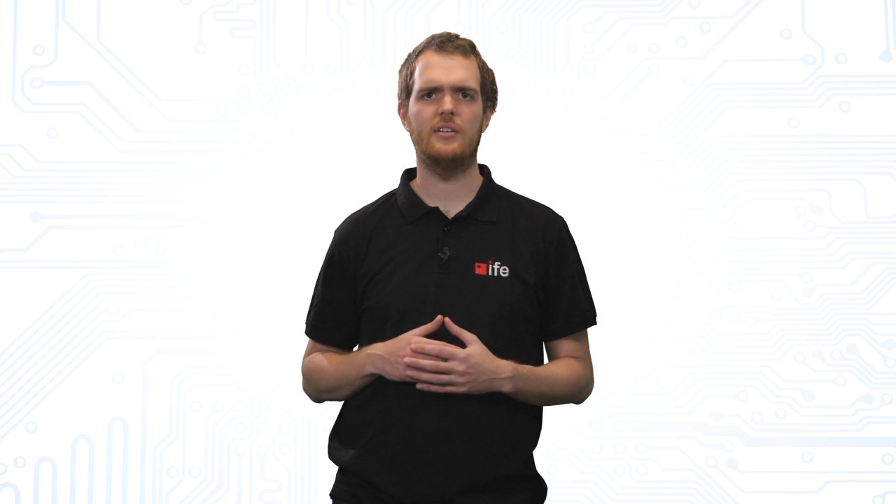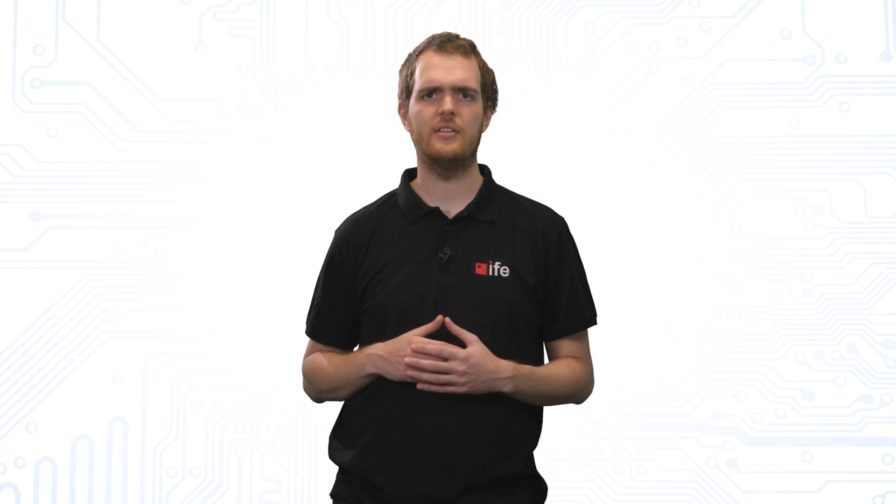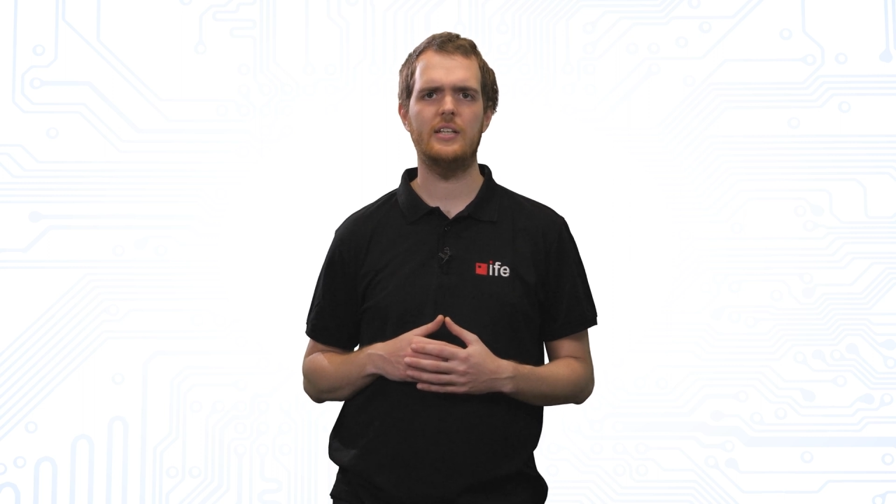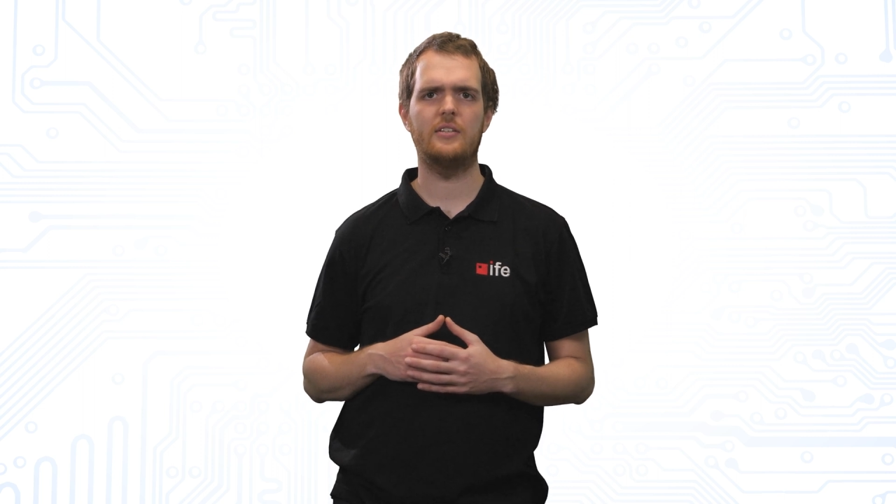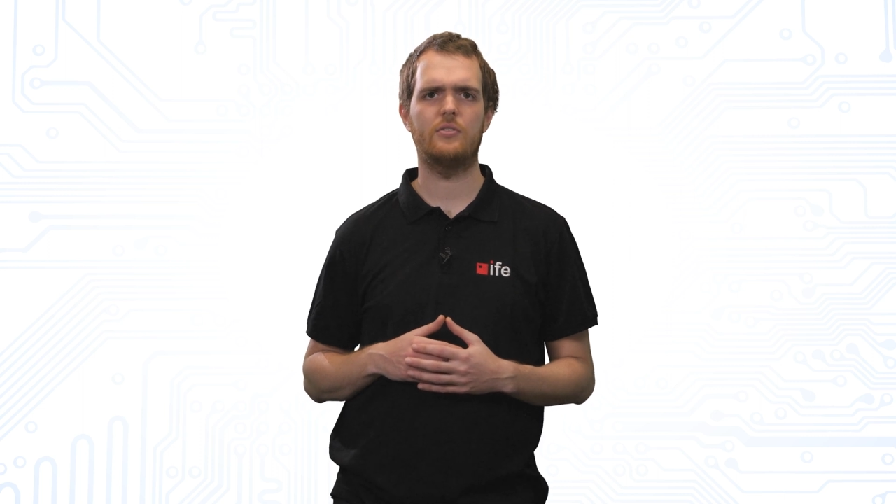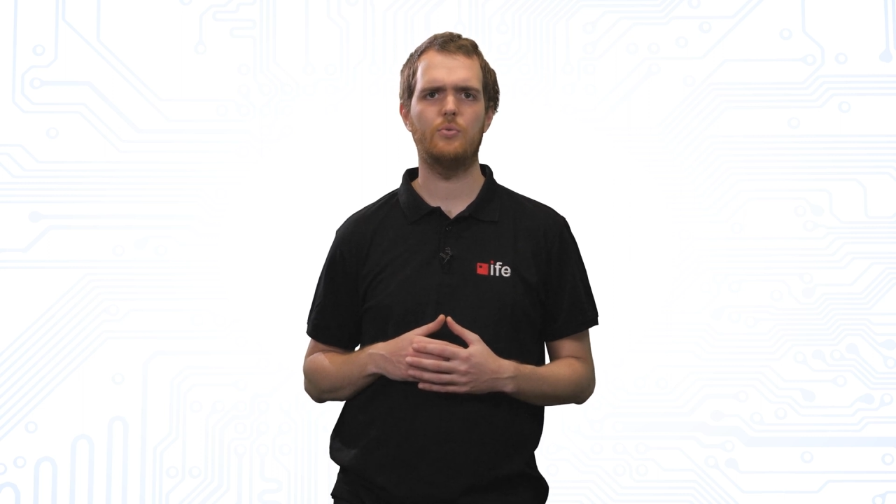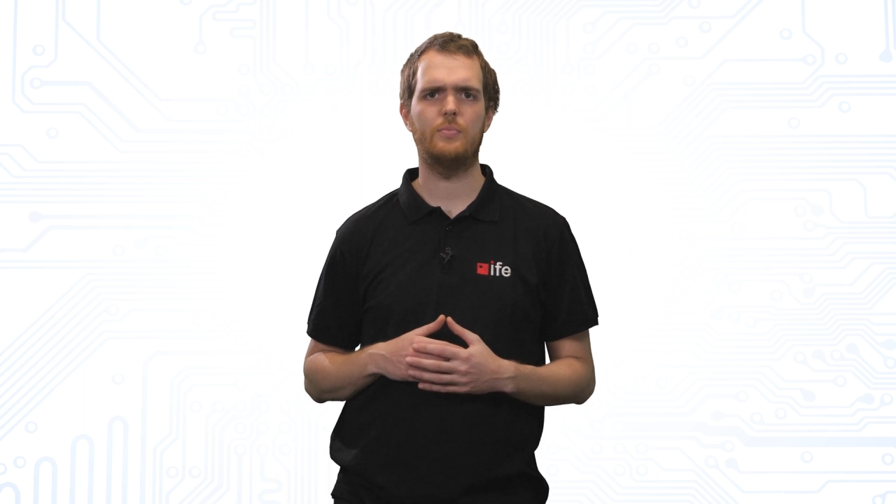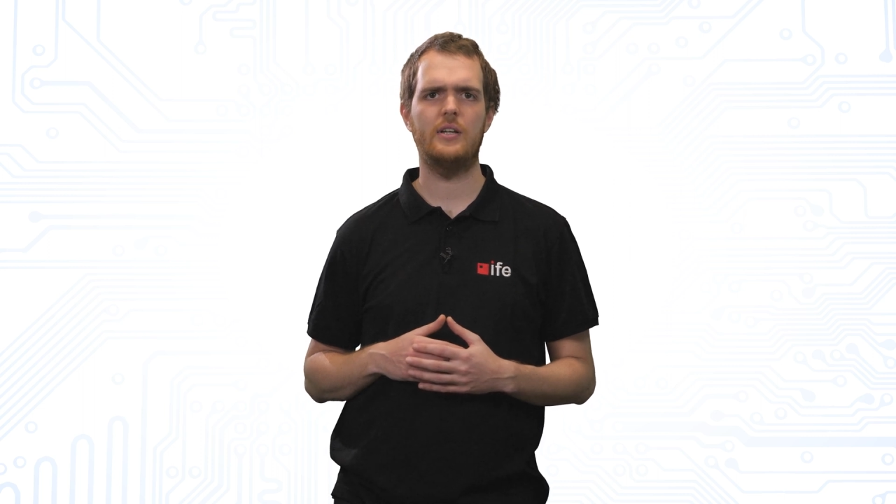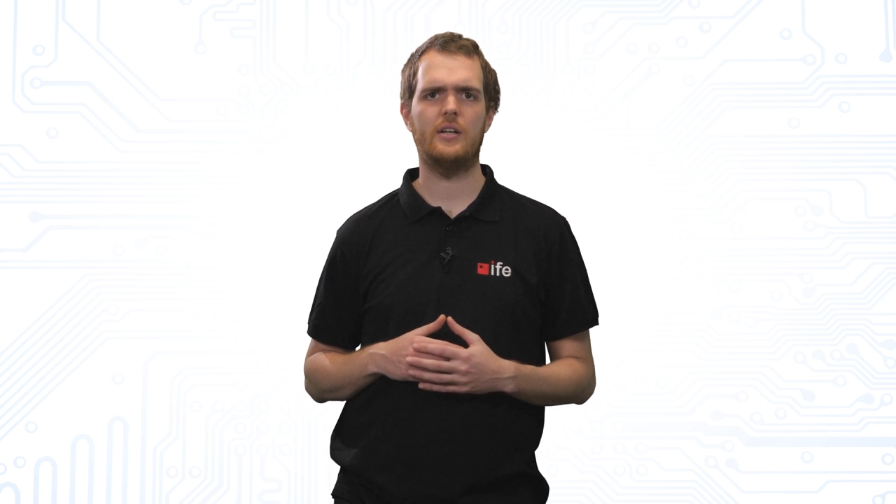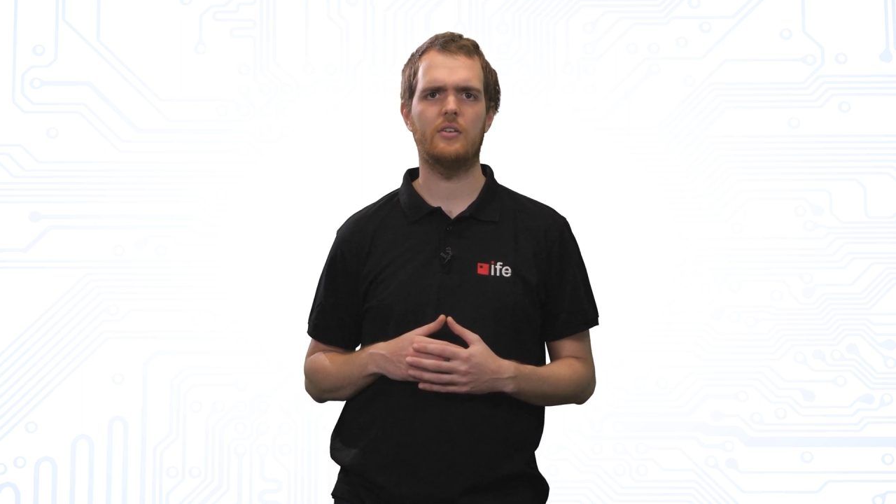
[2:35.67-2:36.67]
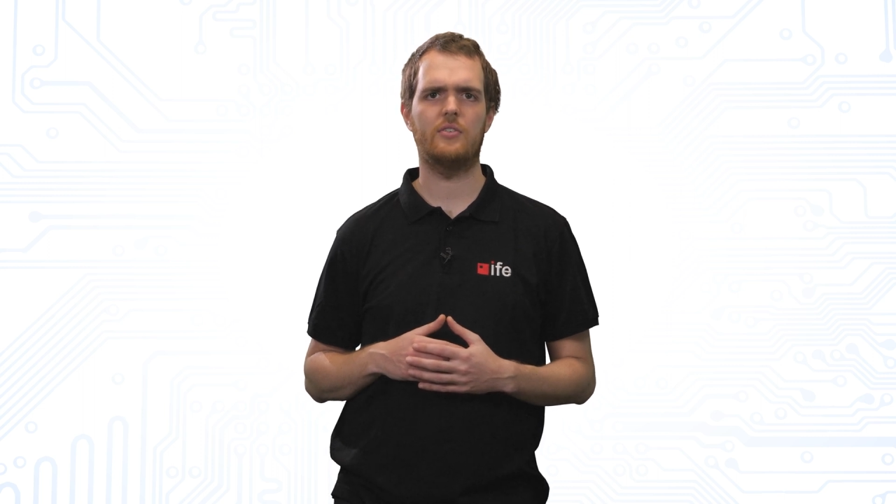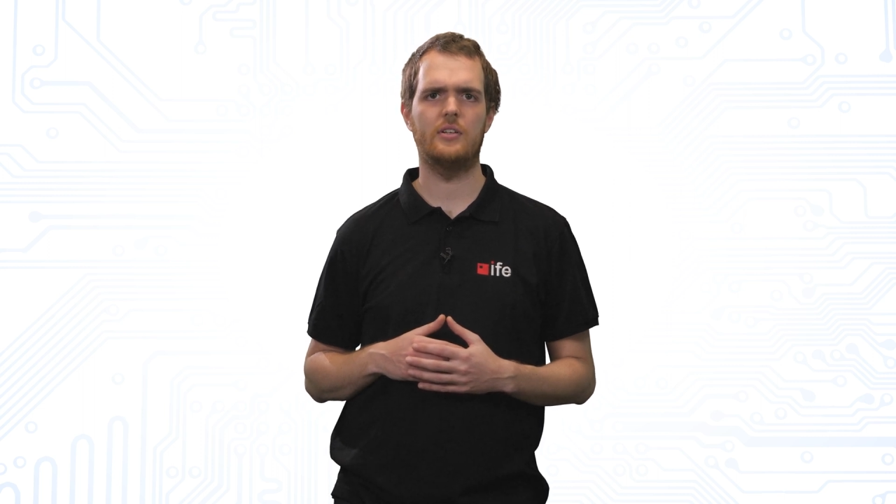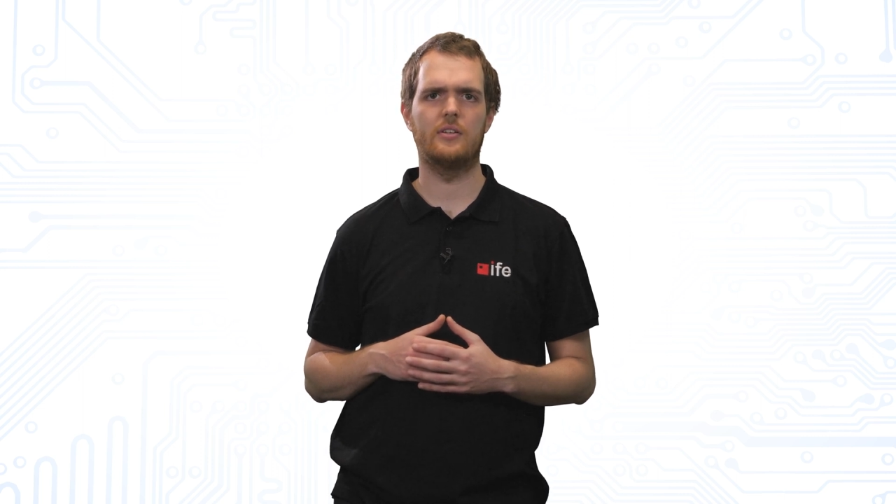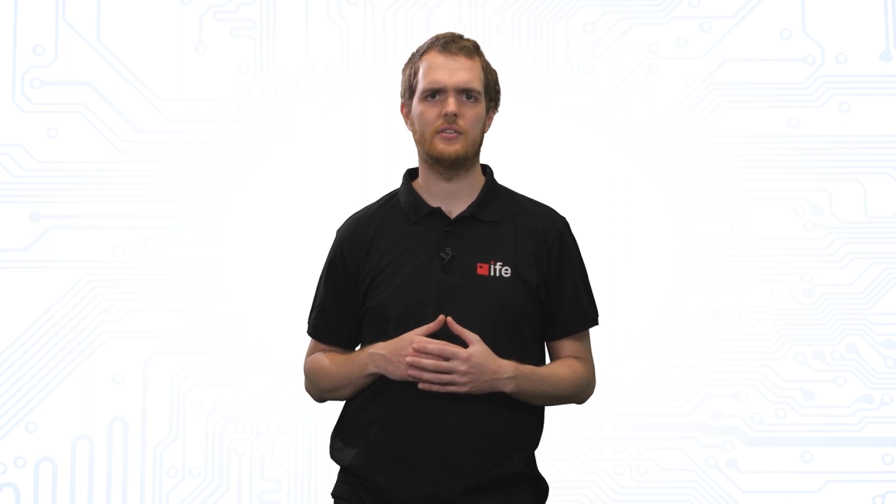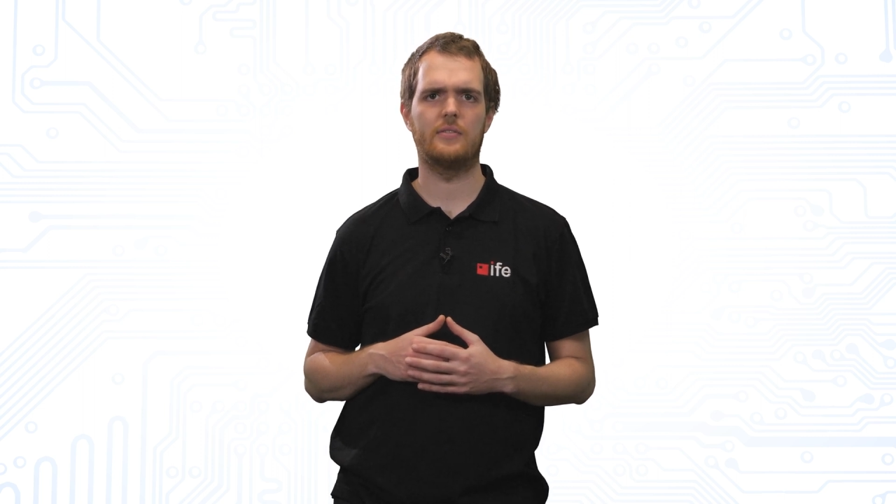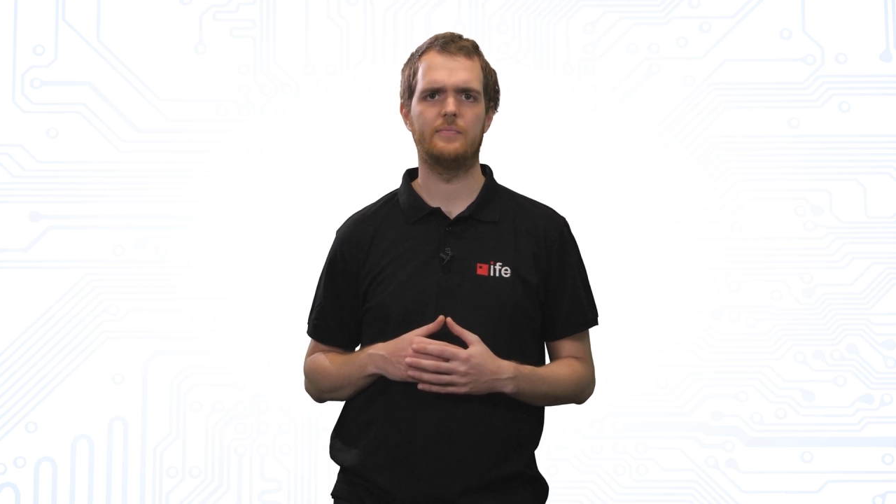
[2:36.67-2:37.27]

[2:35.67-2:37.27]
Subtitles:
need to be considered.